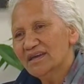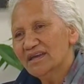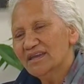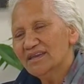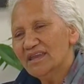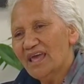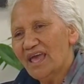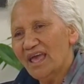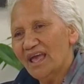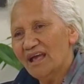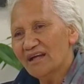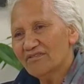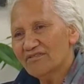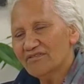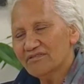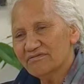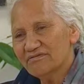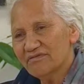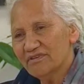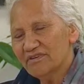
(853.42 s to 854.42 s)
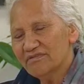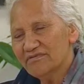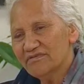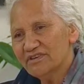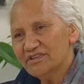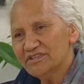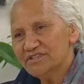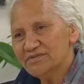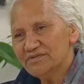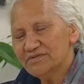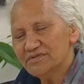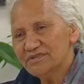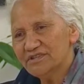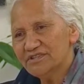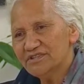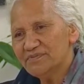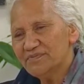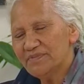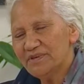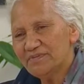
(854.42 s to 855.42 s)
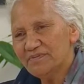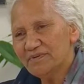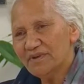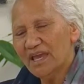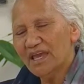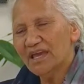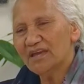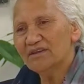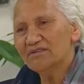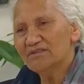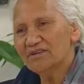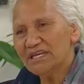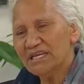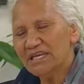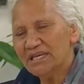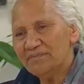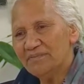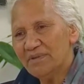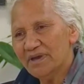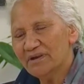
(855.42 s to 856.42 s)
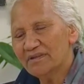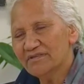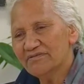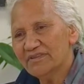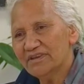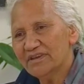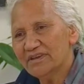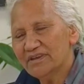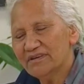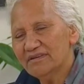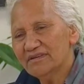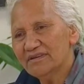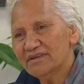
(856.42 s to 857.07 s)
and the health of, of those, those people, how do you keep healthy?